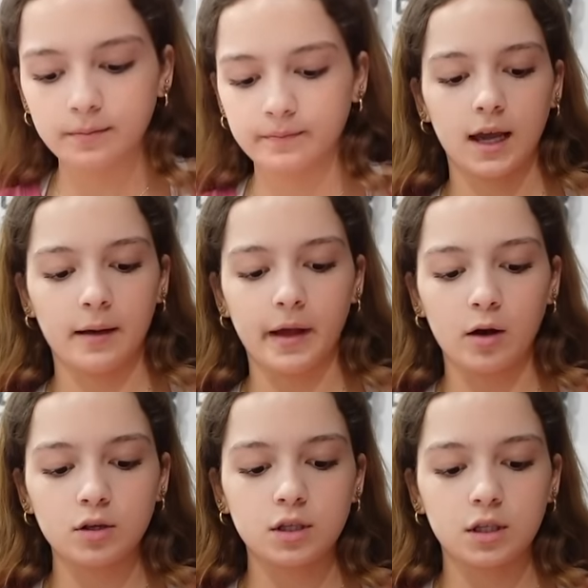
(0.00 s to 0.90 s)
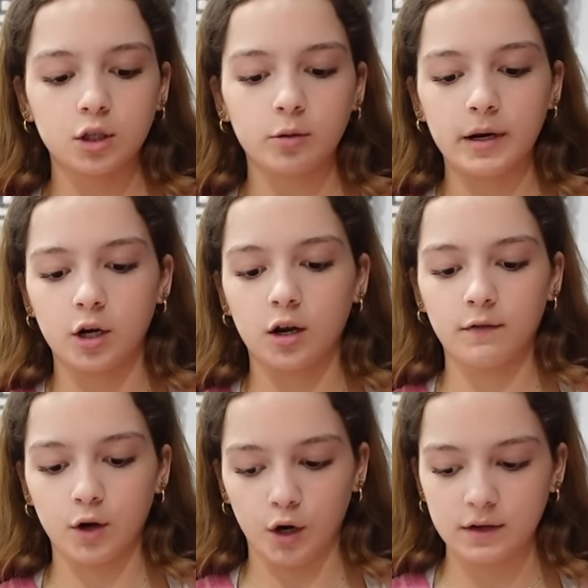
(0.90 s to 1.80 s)
Okay, I was a little bit
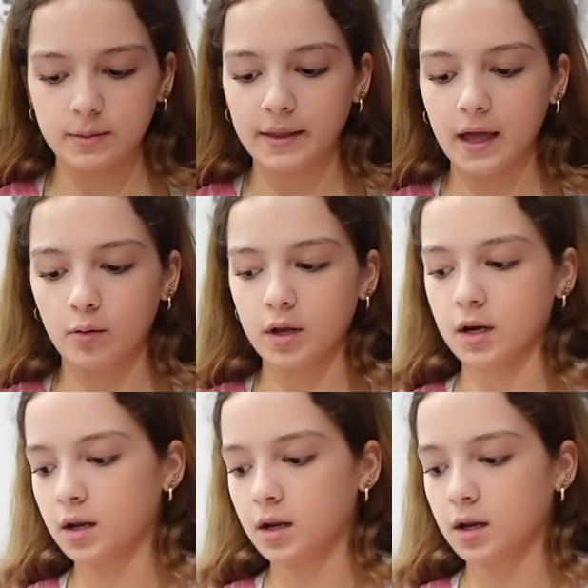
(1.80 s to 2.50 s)
ner nervous about that one,